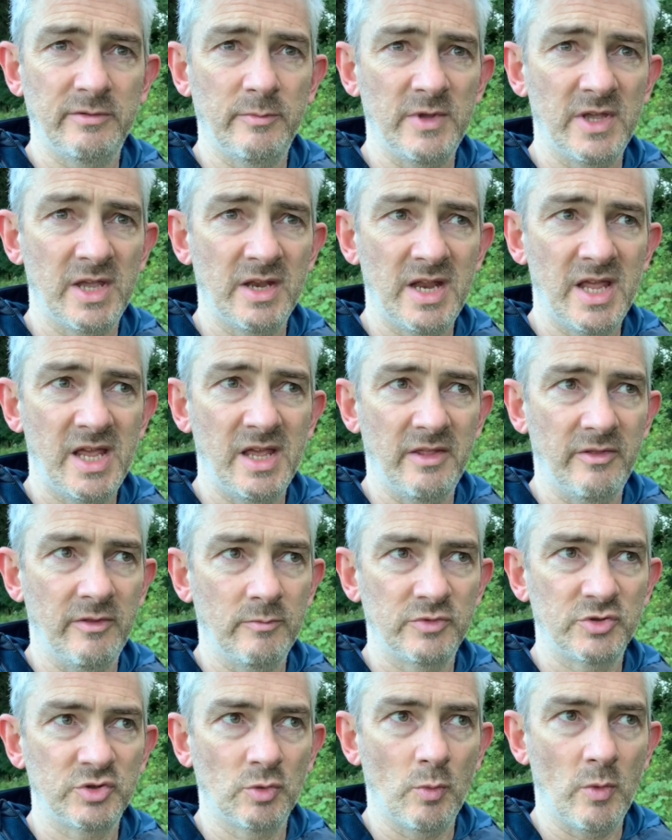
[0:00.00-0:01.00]
you can hear them
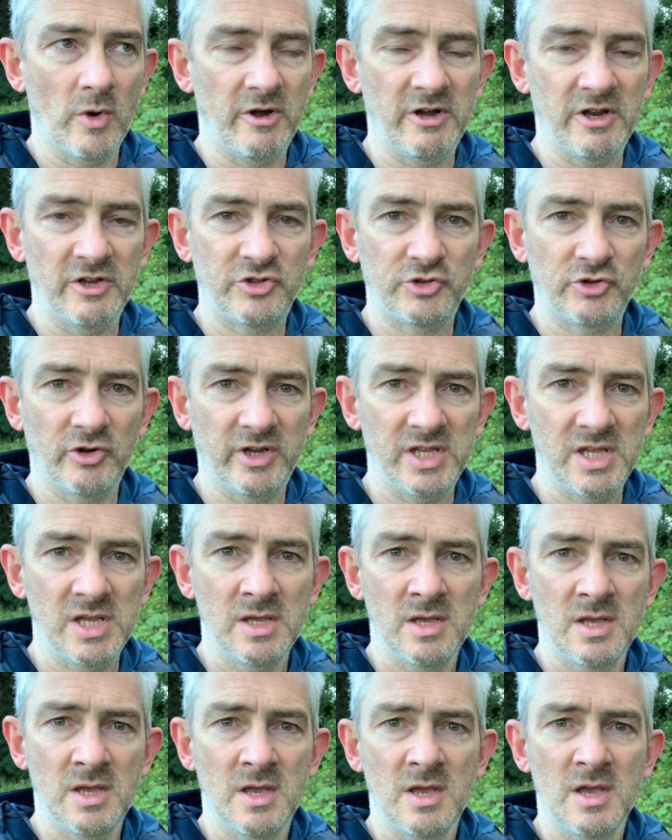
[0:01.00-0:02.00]
somewhere in a tree,
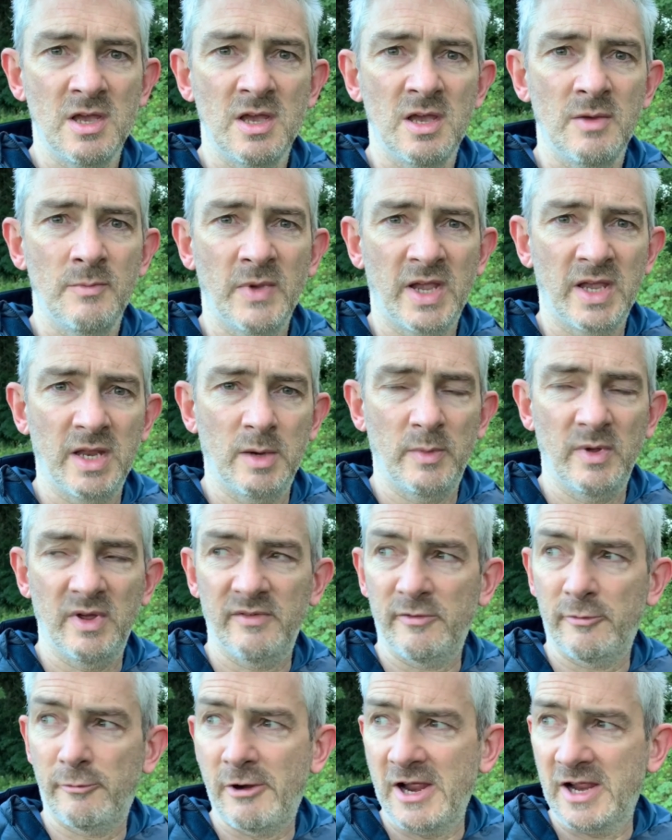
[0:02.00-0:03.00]
making a bit of a
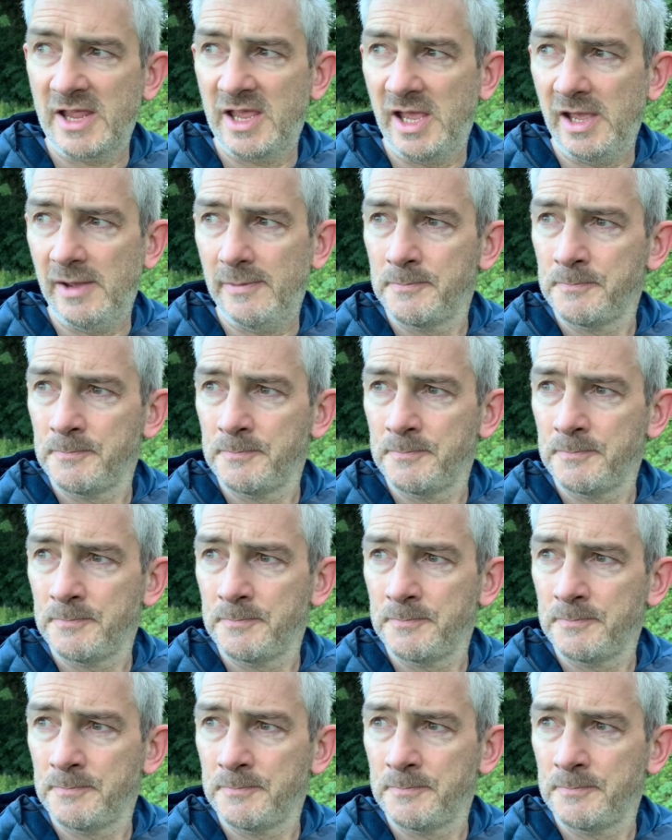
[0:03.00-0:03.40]
racket.